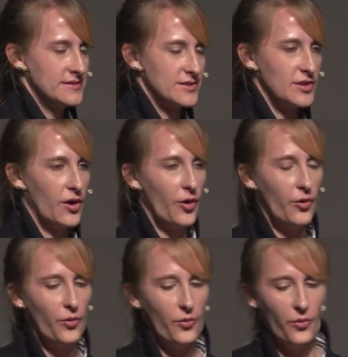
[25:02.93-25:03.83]
to
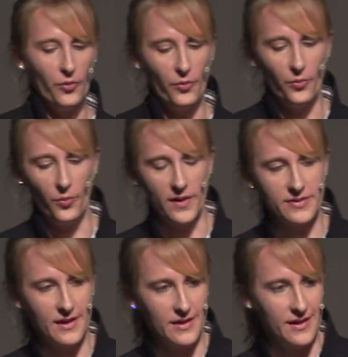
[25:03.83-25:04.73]
know
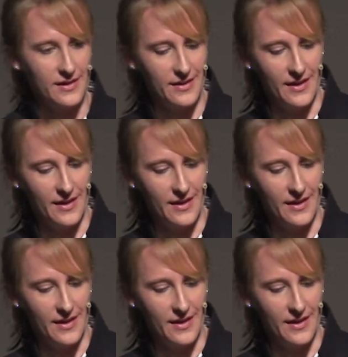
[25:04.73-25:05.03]
what they need